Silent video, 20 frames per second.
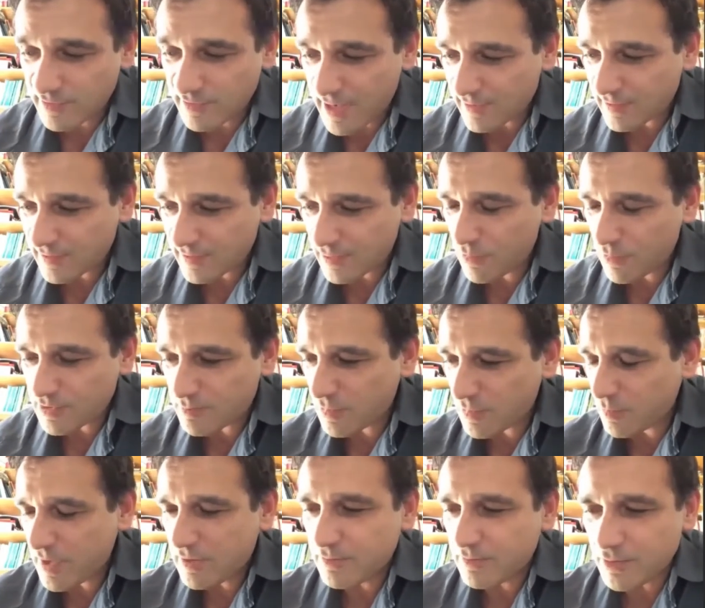I was
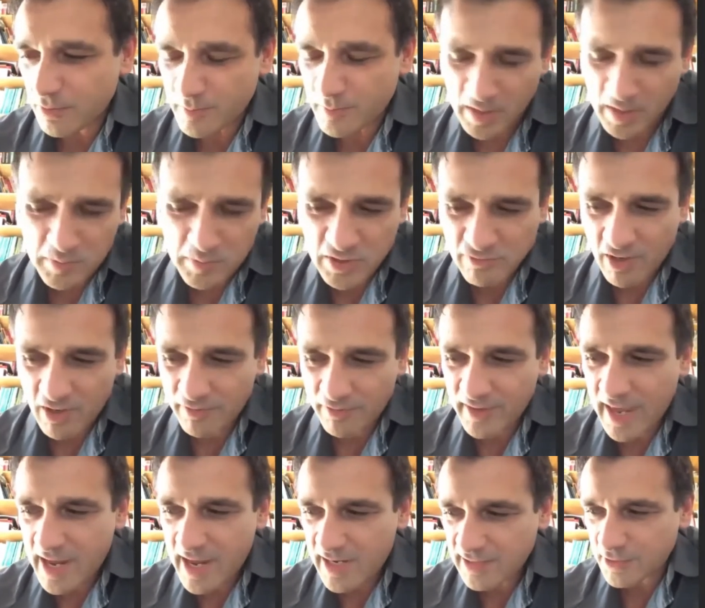maybe around
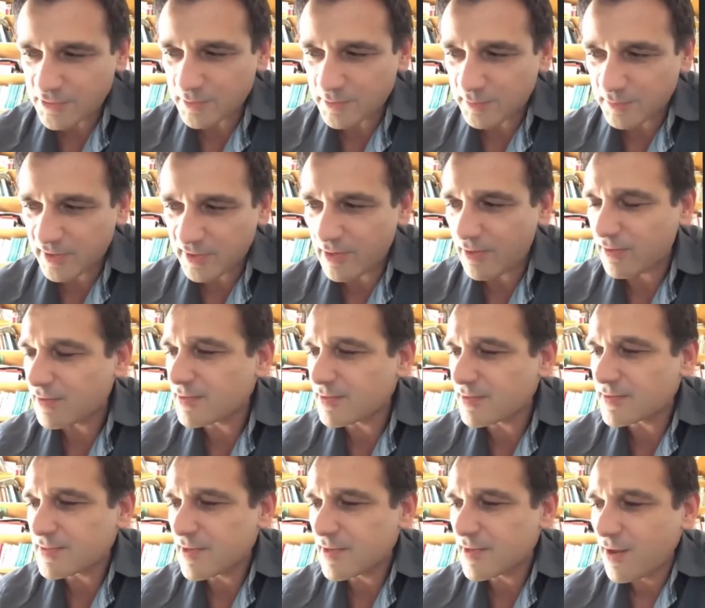8 or something like this,
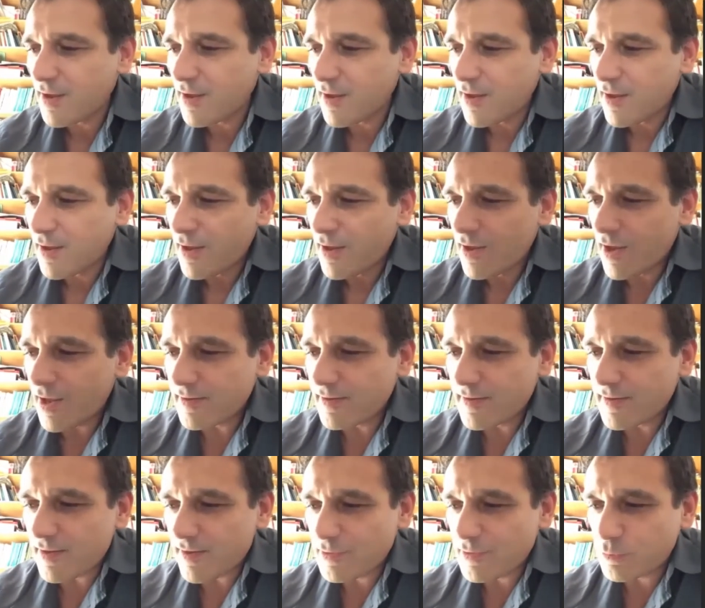and
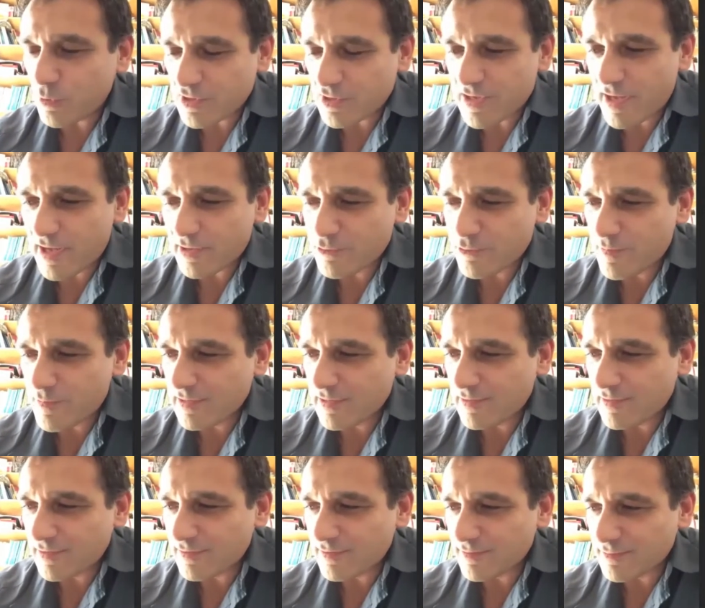it was like a real
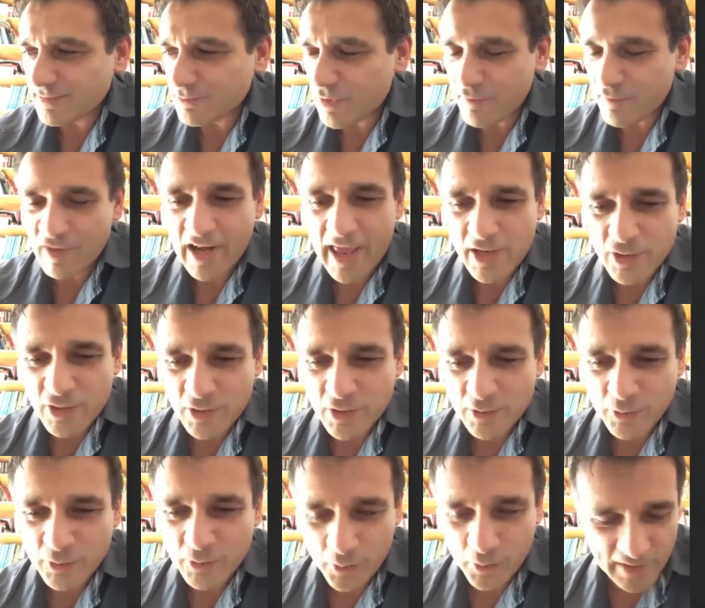revelation
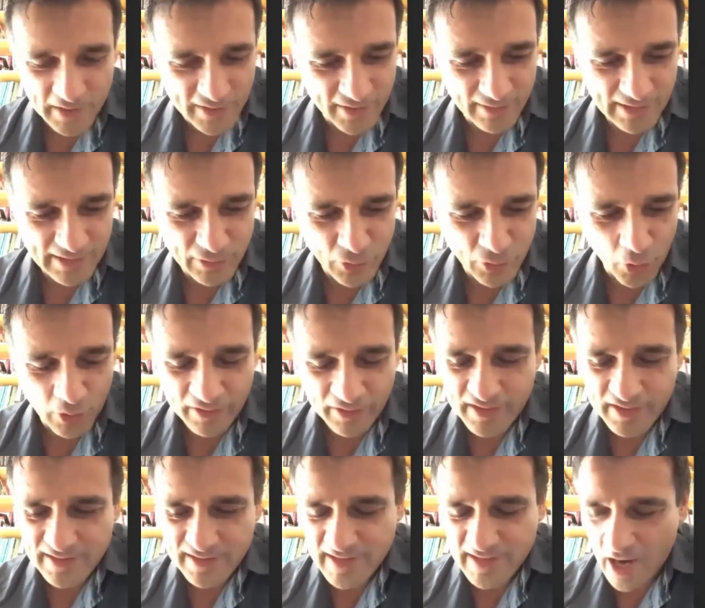to me. Suddenly, to all these
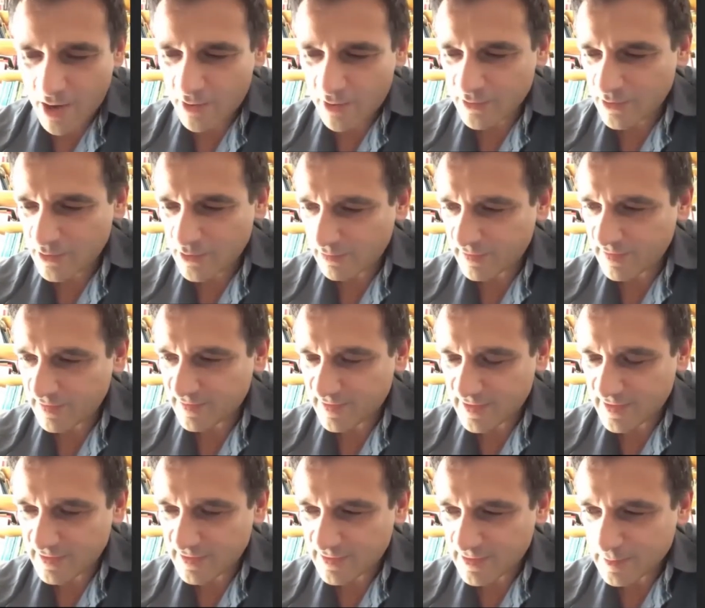sounds, all these
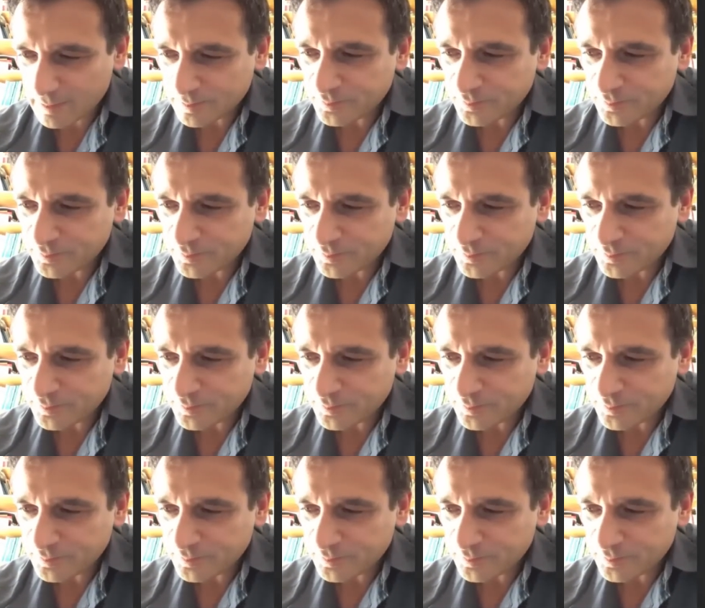things.